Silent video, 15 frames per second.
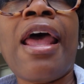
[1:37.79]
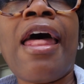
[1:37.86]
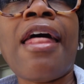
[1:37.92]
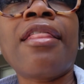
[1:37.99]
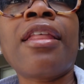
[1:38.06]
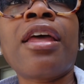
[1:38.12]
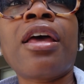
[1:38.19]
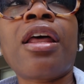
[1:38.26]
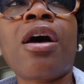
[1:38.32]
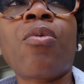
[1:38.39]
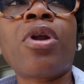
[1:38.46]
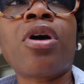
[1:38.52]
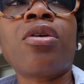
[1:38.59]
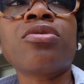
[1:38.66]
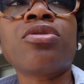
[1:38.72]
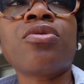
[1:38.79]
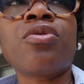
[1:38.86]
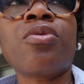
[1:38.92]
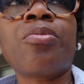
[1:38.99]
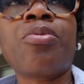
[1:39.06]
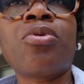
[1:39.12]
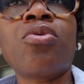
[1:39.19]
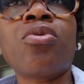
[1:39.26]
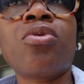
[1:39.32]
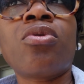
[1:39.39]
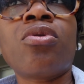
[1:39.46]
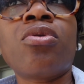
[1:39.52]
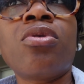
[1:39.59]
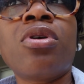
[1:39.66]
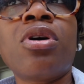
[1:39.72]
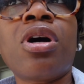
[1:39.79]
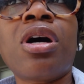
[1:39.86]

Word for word: And then I want to go to the pool.